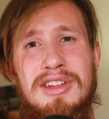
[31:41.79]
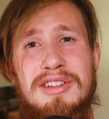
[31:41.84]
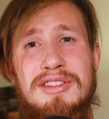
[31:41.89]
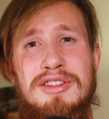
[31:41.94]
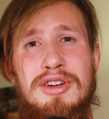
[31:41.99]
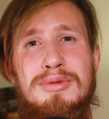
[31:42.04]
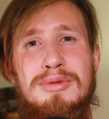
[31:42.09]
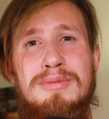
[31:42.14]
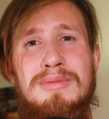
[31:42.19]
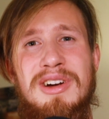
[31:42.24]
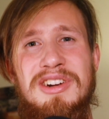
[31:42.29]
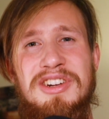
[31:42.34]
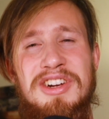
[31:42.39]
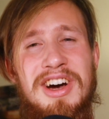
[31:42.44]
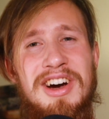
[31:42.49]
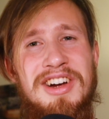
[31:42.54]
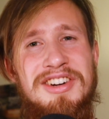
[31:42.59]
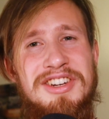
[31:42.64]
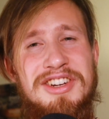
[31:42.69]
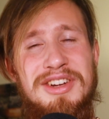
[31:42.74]
so much
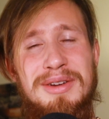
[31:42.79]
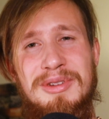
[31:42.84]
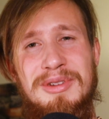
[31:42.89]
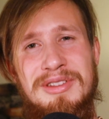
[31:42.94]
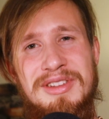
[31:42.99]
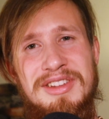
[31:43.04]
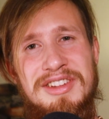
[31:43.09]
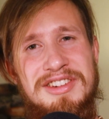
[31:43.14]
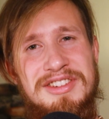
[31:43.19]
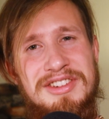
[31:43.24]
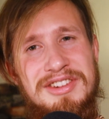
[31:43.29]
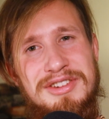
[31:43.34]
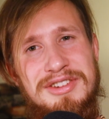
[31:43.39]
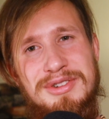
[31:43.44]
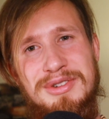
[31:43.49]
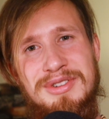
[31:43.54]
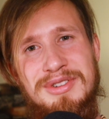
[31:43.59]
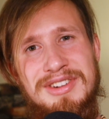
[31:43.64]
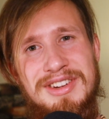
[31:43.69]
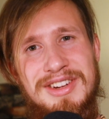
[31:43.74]
hardship in such a
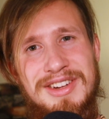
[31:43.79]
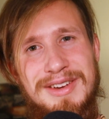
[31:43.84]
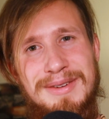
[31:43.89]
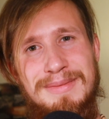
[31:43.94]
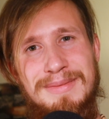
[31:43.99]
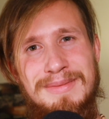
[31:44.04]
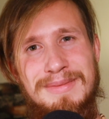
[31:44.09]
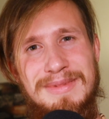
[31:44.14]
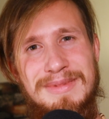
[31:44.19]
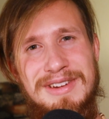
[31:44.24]
short time.